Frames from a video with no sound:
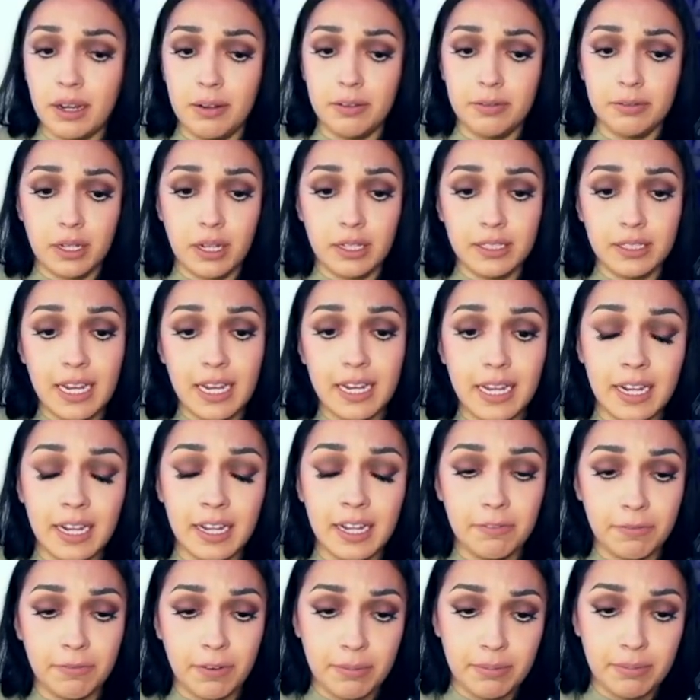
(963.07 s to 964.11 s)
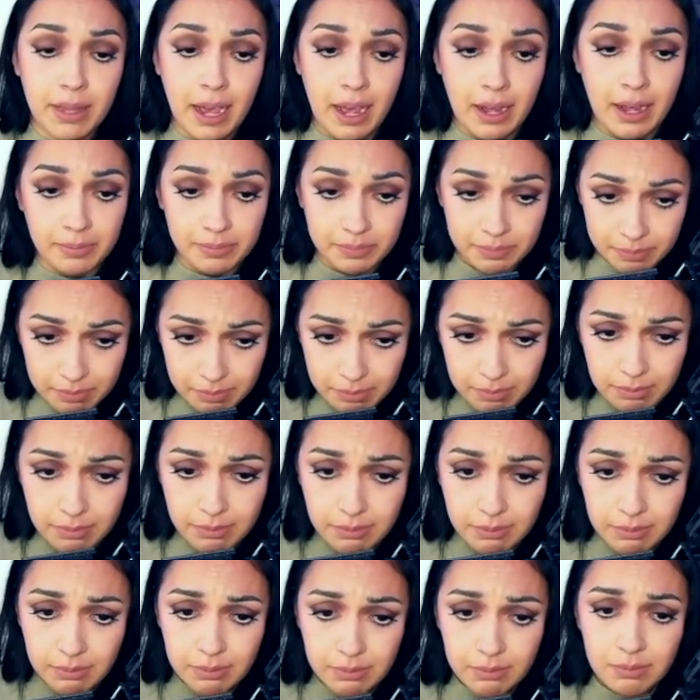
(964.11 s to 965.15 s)
taking it from that,
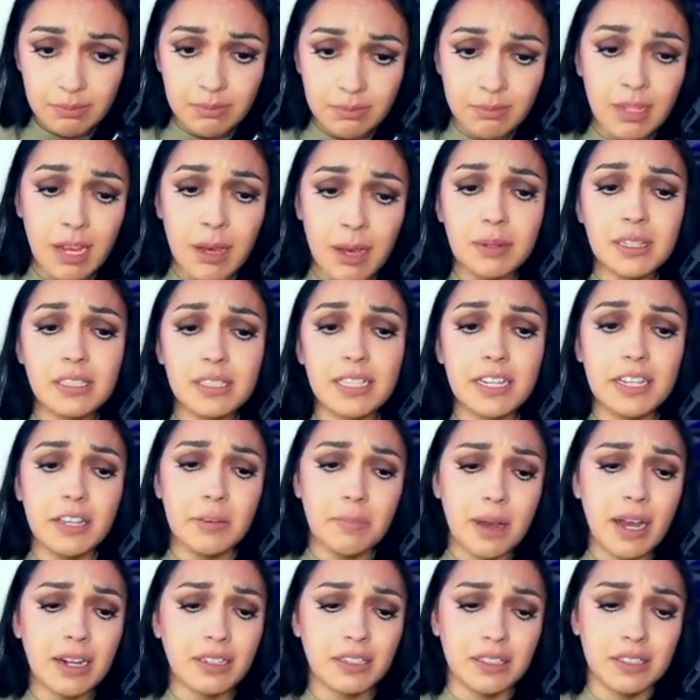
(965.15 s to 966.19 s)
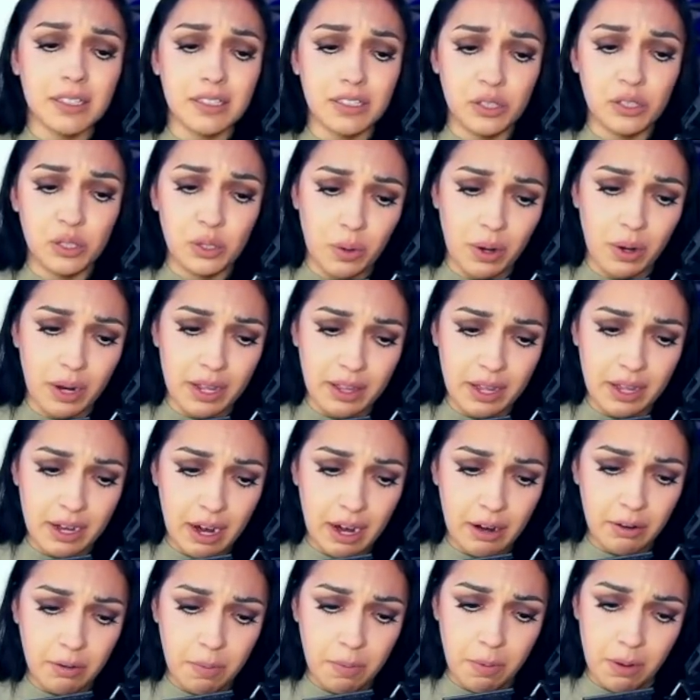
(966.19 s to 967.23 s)
I'm going to take you back to this story that
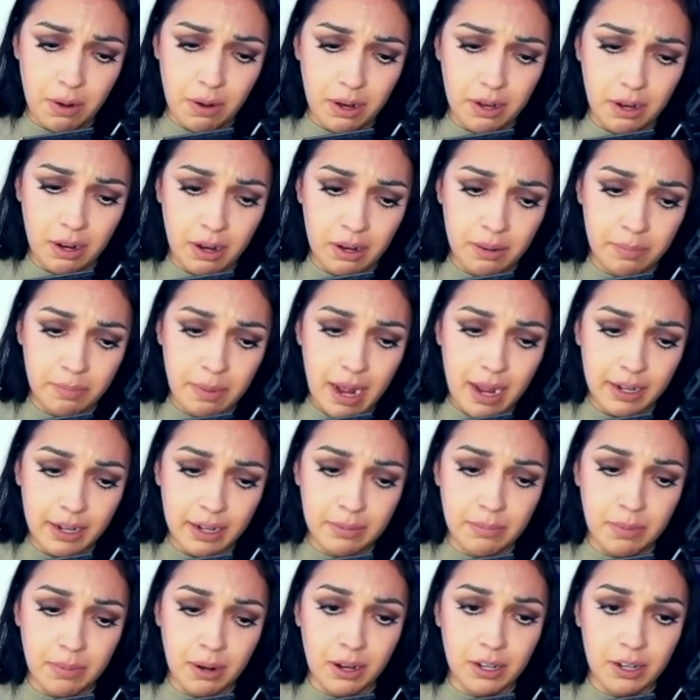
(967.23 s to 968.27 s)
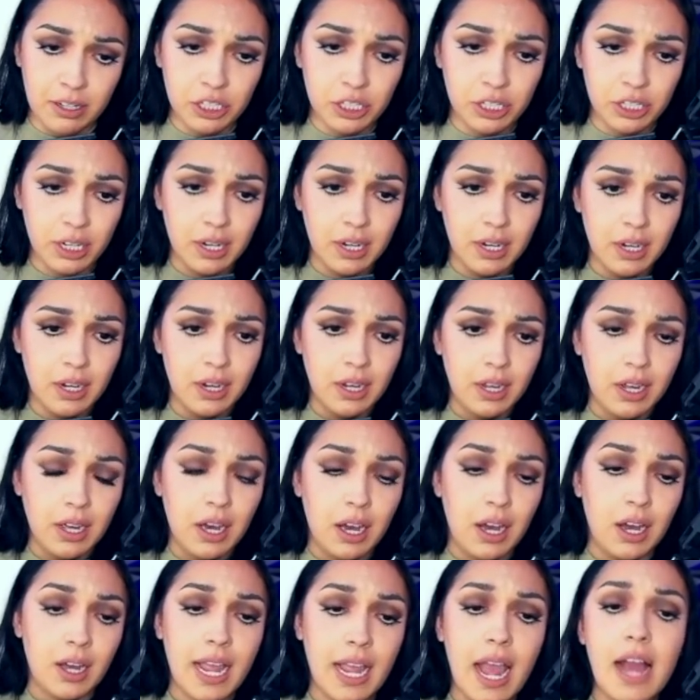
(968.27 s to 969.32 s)
I reported on back in March.
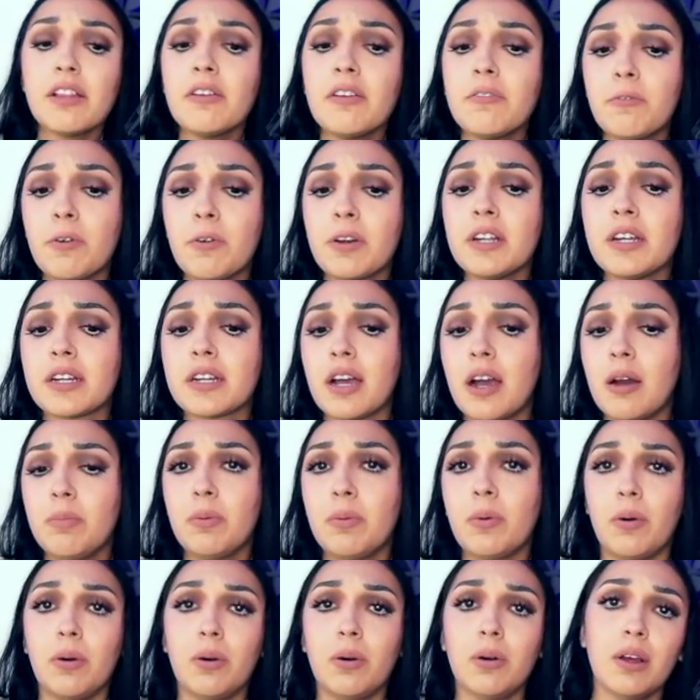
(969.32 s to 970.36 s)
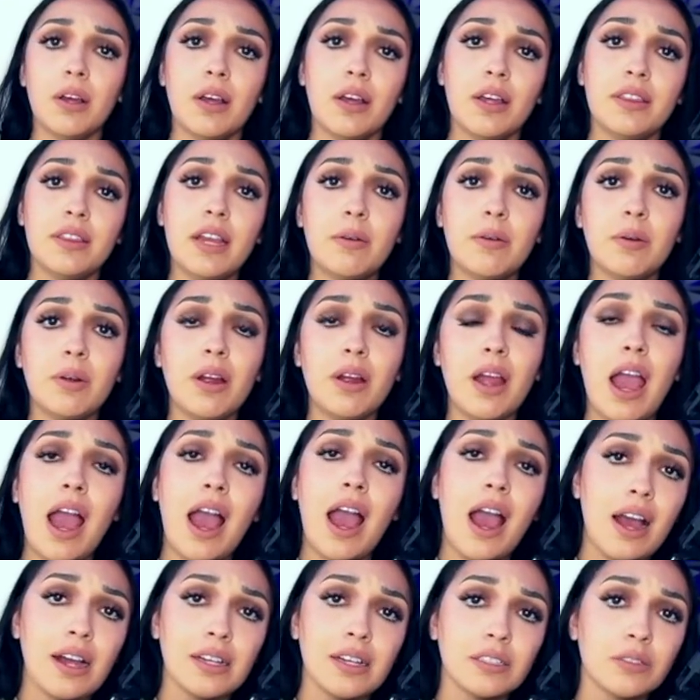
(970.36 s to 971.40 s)
A California couple, they were
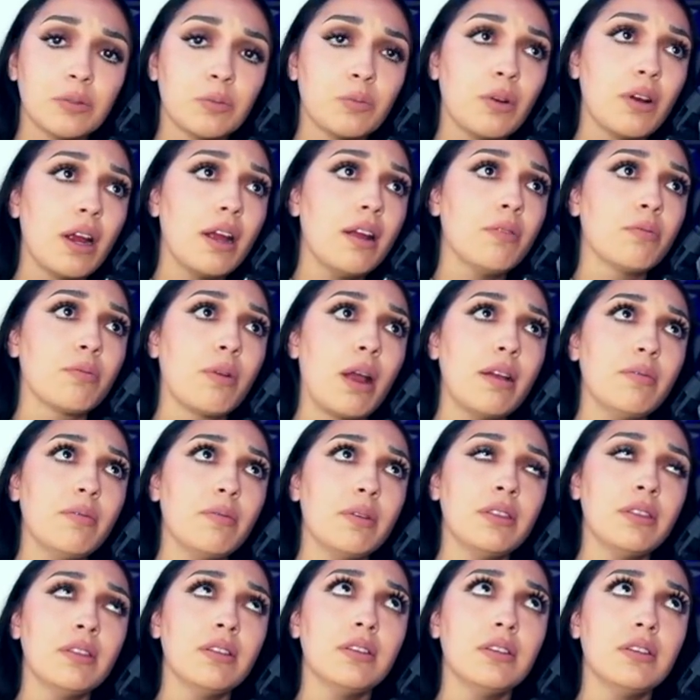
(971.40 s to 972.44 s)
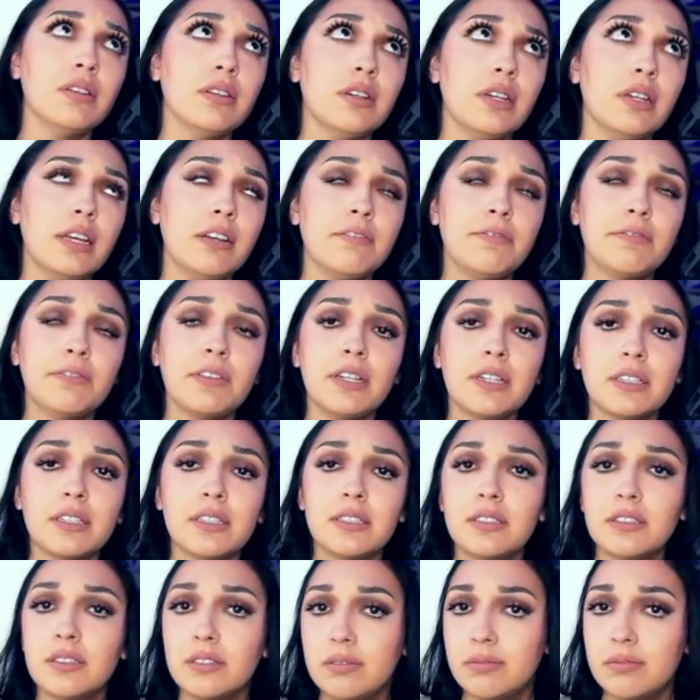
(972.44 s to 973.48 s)
asked right when the
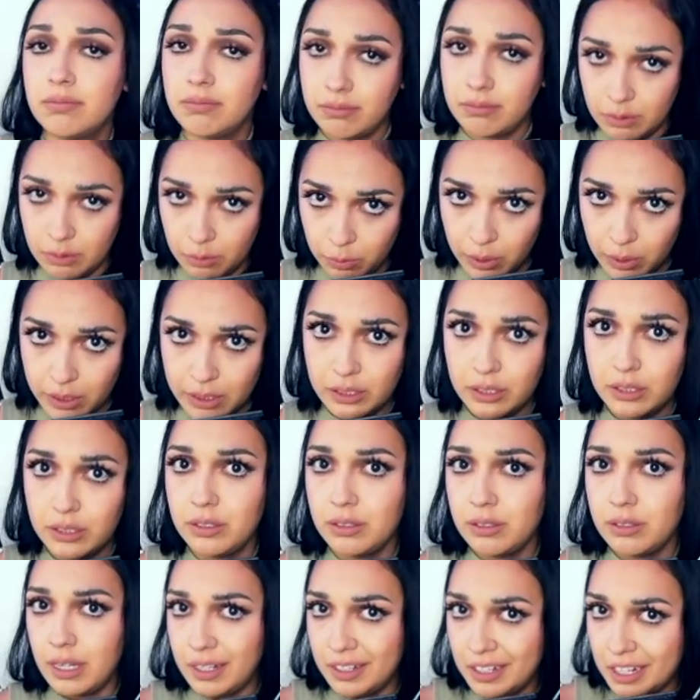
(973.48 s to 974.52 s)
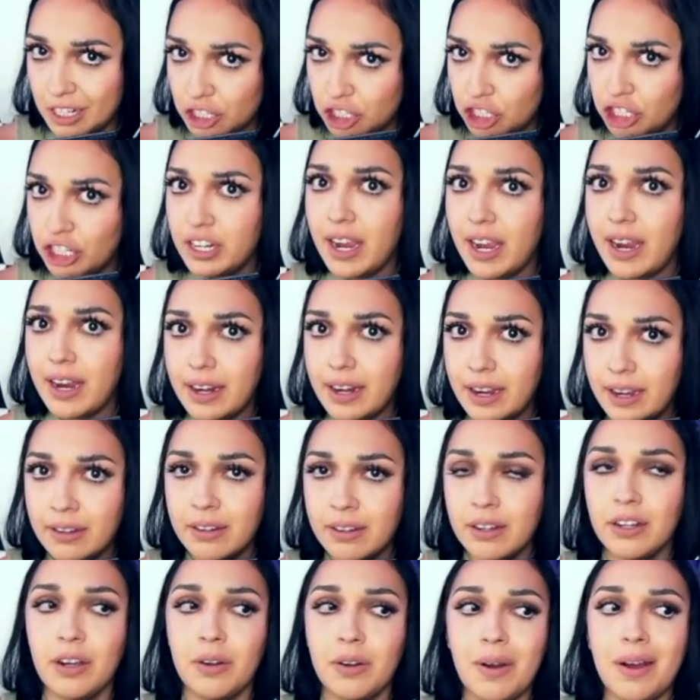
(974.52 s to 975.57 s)
influx was initiating,
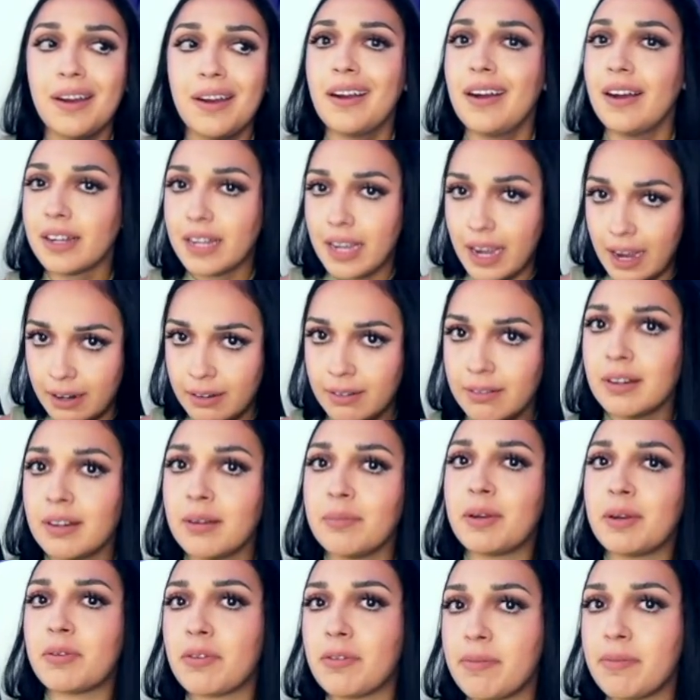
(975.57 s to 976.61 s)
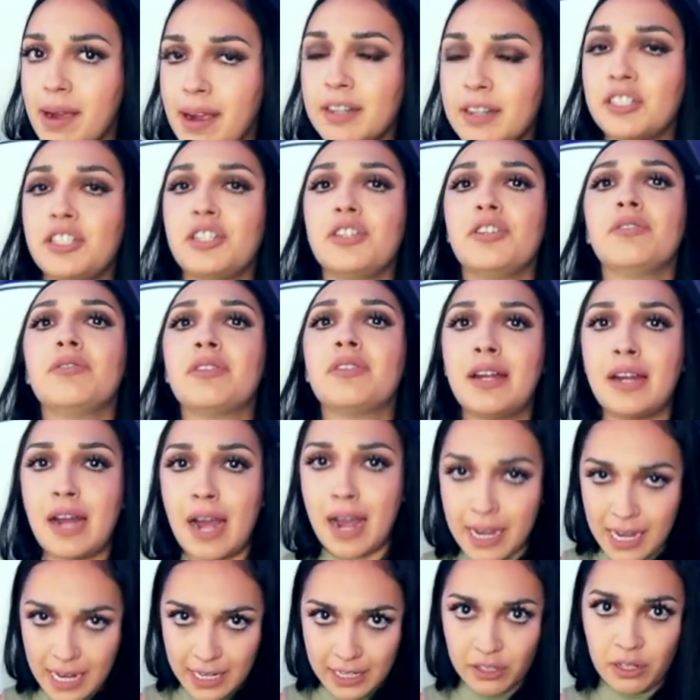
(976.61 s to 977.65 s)
you know, again, let me remind you that
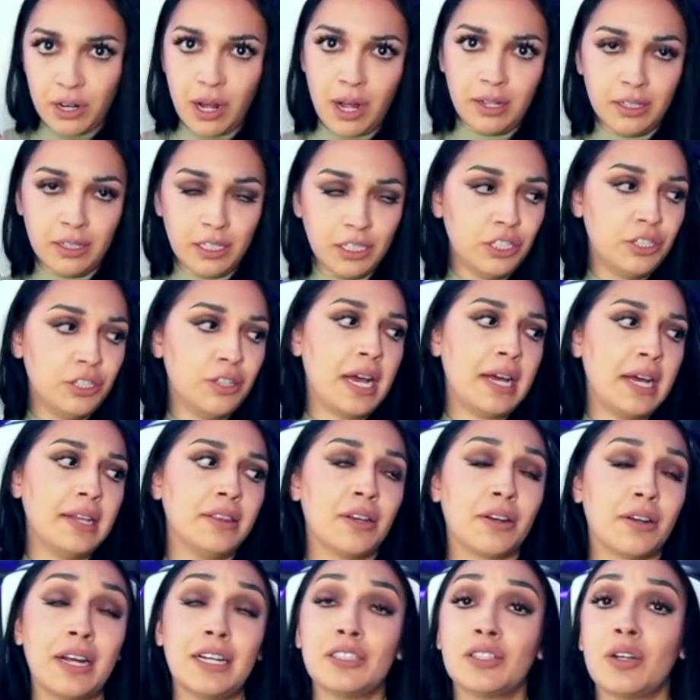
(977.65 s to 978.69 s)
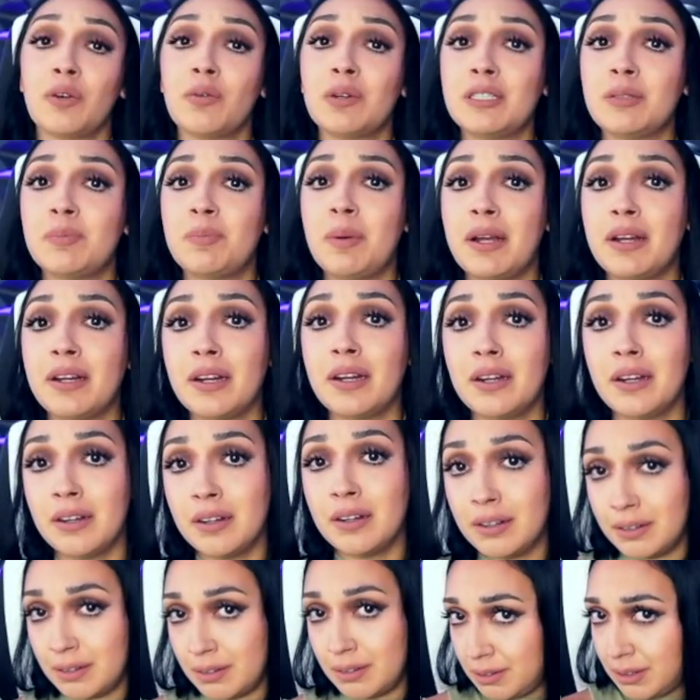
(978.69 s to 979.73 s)
I acknowledge that there has always been,
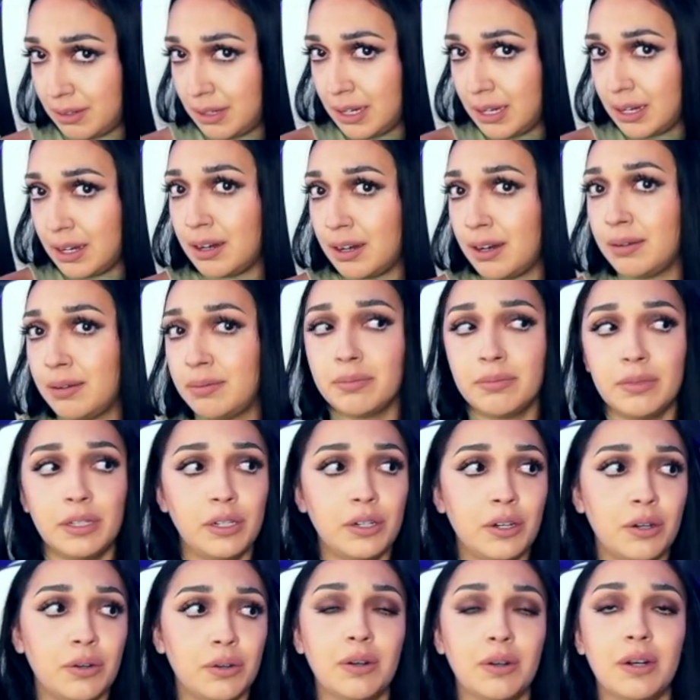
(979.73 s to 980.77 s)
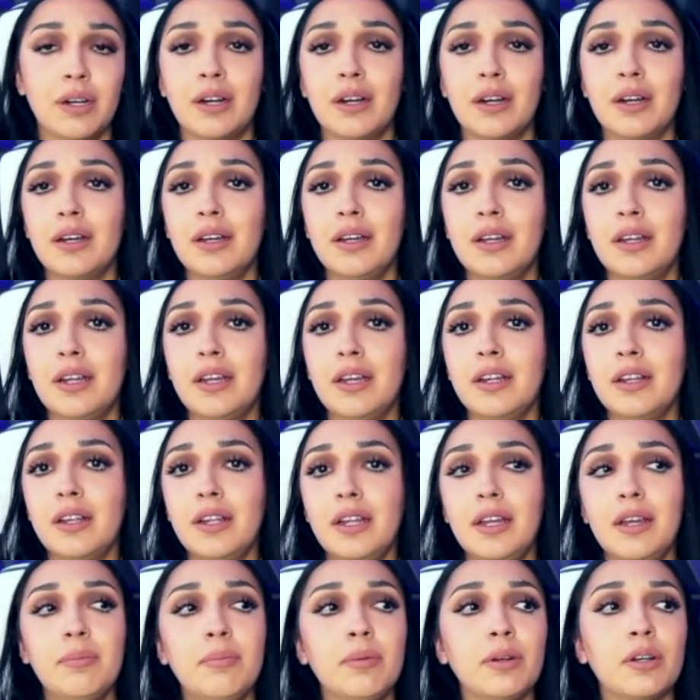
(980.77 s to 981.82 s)
you know,
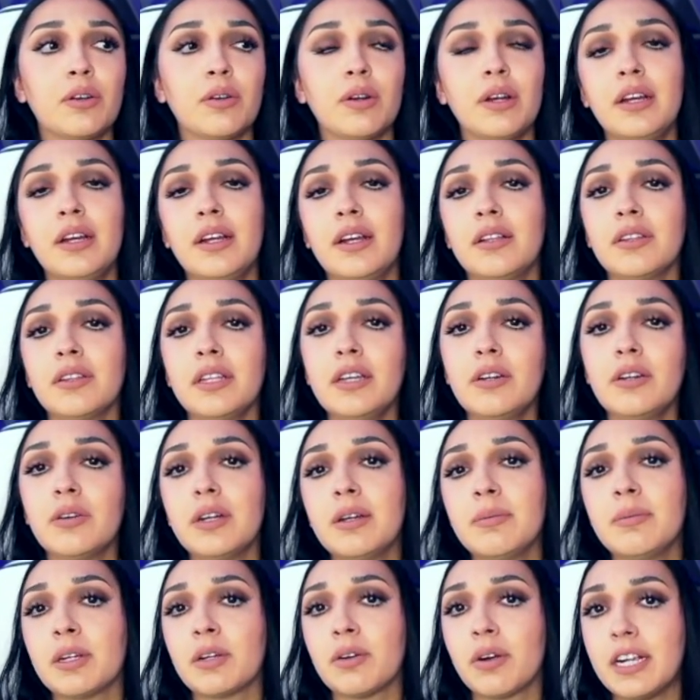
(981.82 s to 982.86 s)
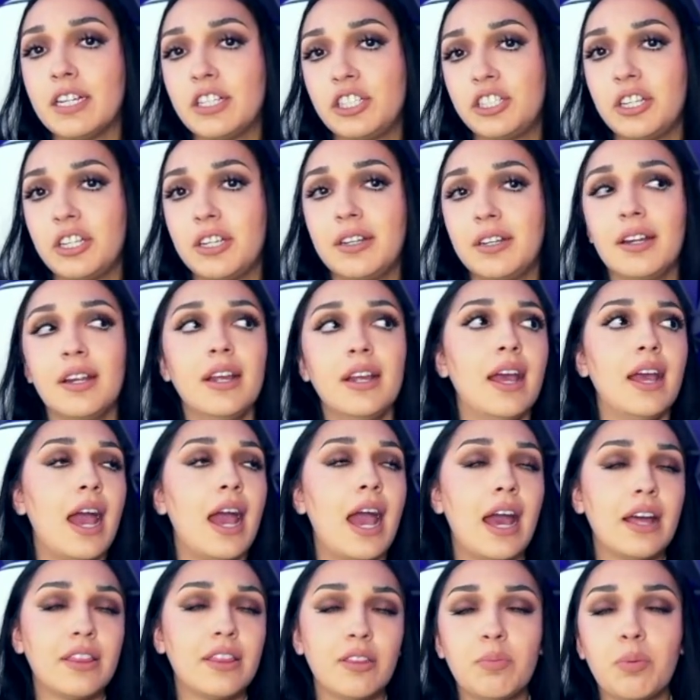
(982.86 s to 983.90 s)
illegal immigration
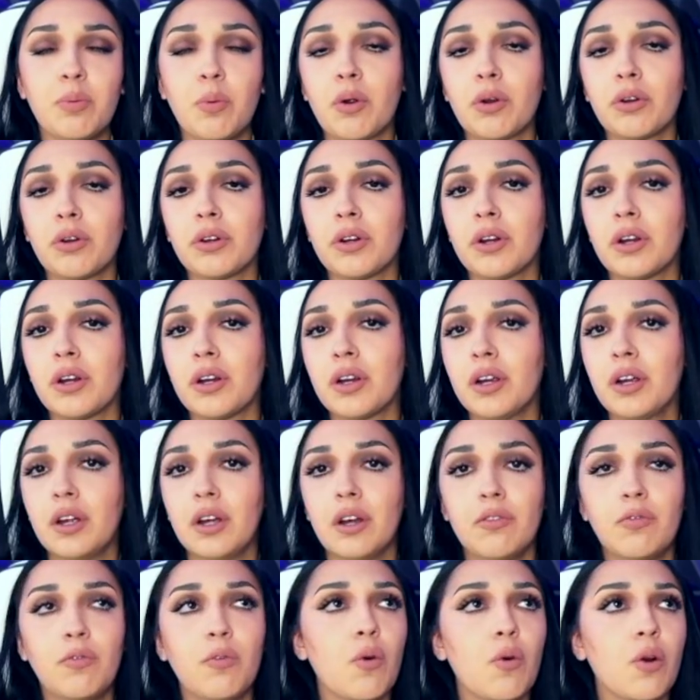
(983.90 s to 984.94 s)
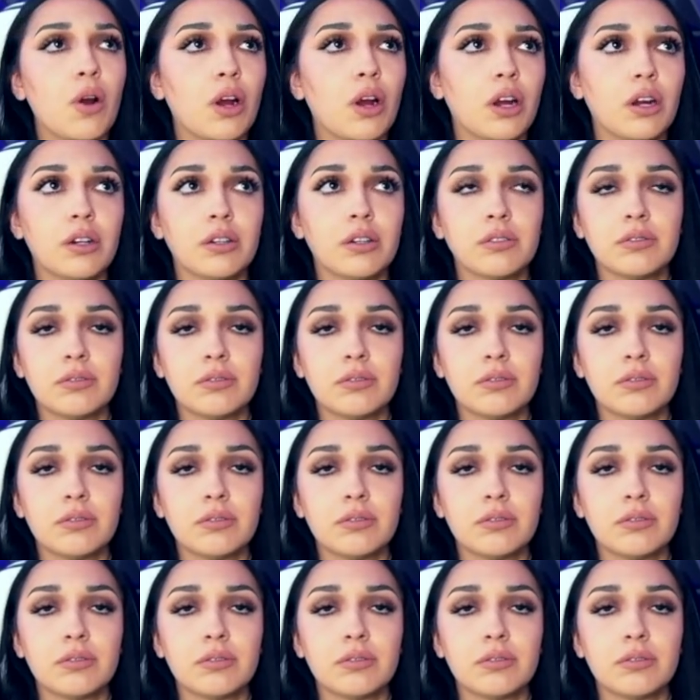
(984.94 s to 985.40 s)
at the border for